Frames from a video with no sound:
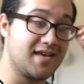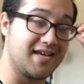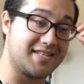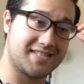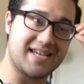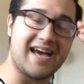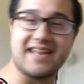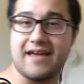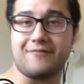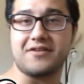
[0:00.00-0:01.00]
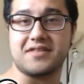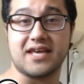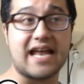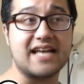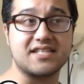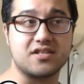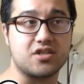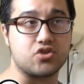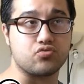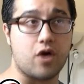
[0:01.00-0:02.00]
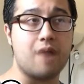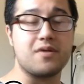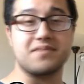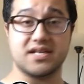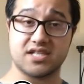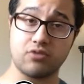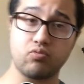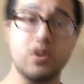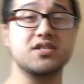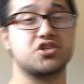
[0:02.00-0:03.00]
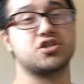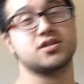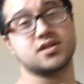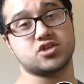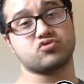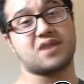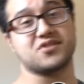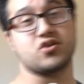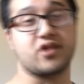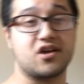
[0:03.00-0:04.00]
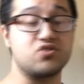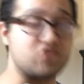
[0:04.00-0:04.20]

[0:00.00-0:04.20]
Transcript: It's got everything. It has drama, because there was a shit ton of drama going on.